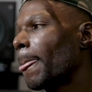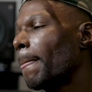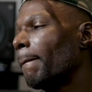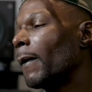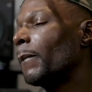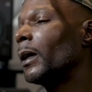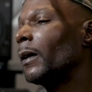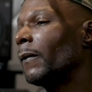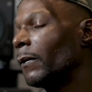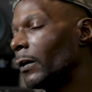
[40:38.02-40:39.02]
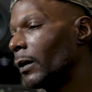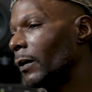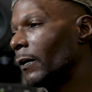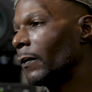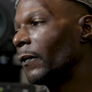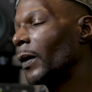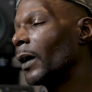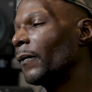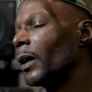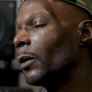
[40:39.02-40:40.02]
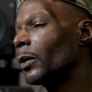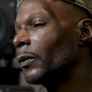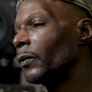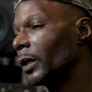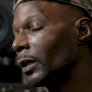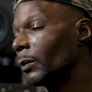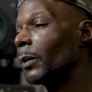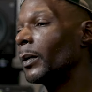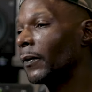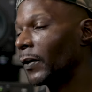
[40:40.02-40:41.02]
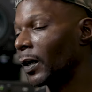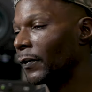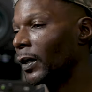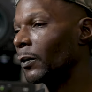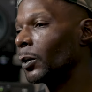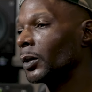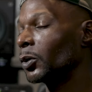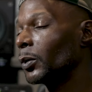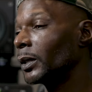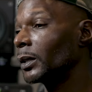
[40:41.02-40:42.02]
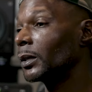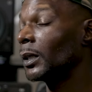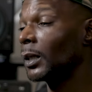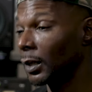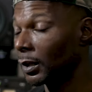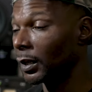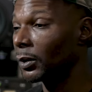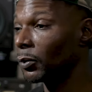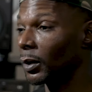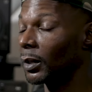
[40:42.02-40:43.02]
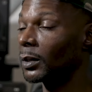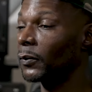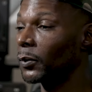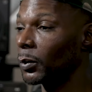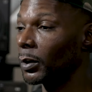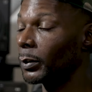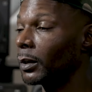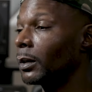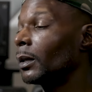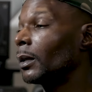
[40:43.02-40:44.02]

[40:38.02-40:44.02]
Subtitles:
551 Ring, my man 551 Twiz. They do the interview with me.